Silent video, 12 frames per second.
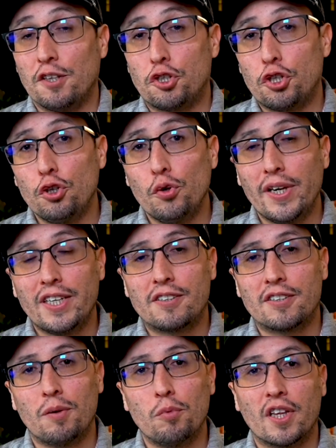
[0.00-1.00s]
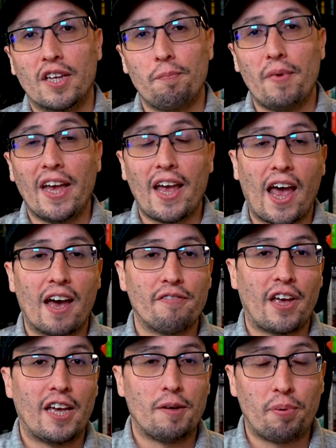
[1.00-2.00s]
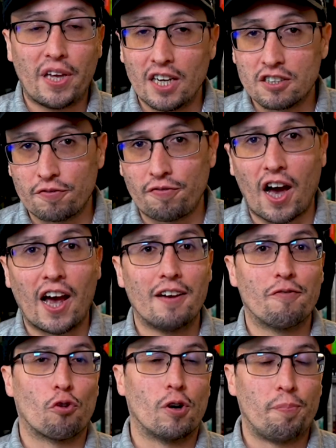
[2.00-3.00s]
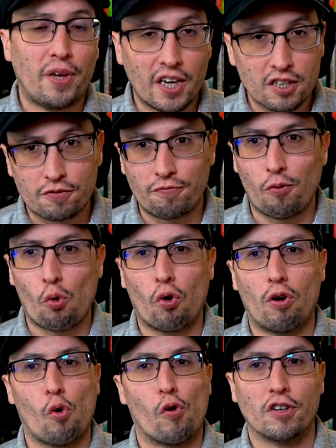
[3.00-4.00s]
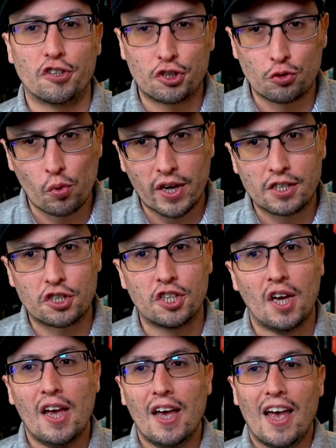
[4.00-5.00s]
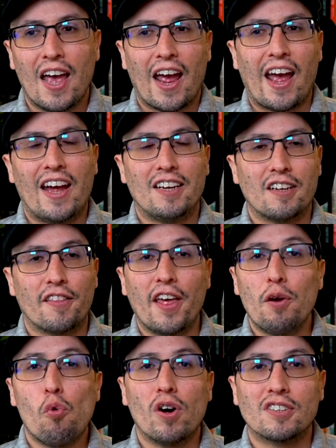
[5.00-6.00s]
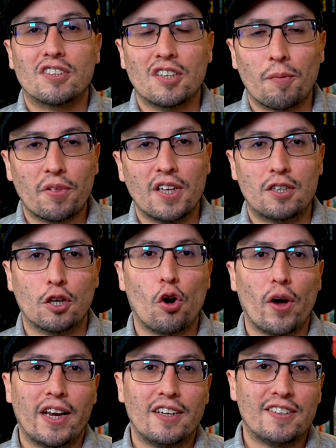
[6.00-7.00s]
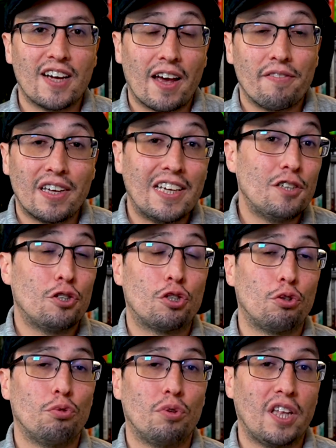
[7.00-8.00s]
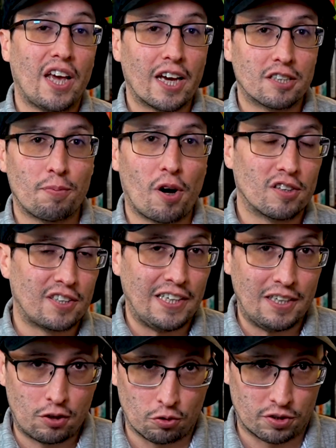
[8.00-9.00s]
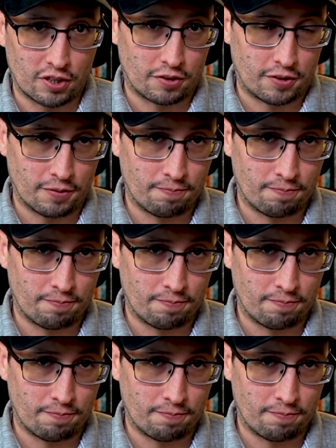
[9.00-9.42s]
two is someone that may have a PS5 or a PS4 or a Switch, and they want something to go ahead and dive into the Xbox ecosystem.